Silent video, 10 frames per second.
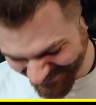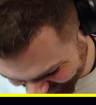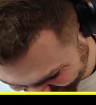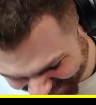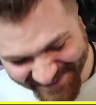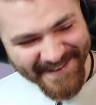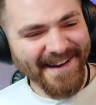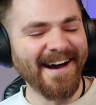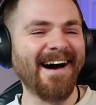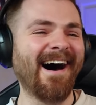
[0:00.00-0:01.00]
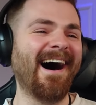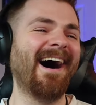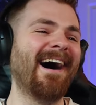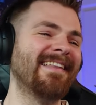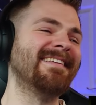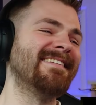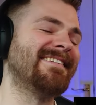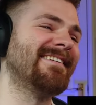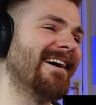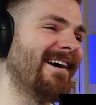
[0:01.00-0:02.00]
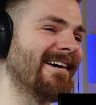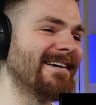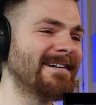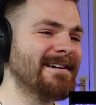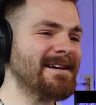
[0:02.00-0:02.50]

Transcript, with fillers: oh, ah, this song.